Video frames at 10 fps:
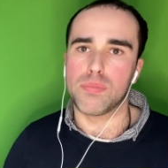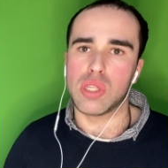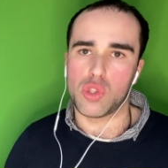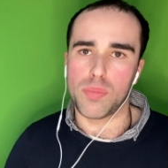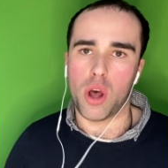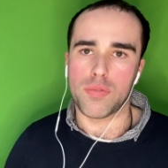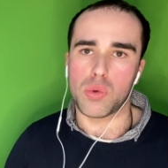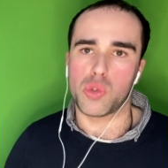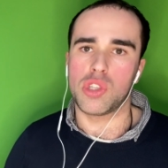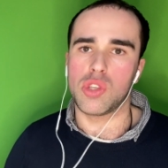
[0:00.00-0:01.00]
Miss Marvel
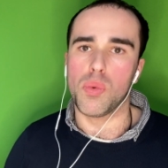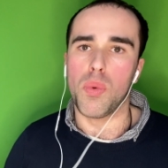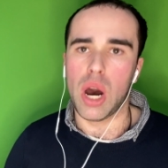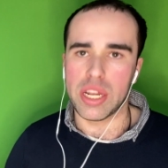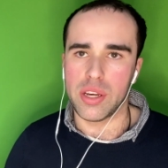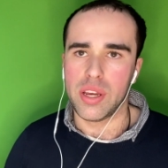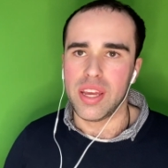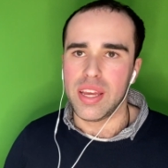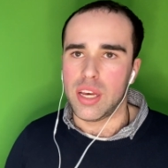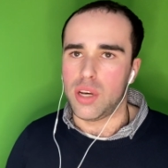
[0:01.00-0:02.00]
Season one.
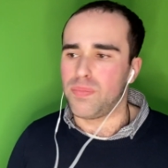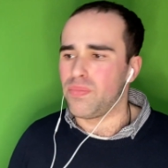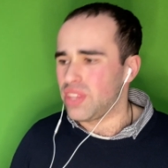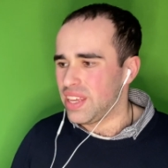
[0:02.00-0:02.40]
Um,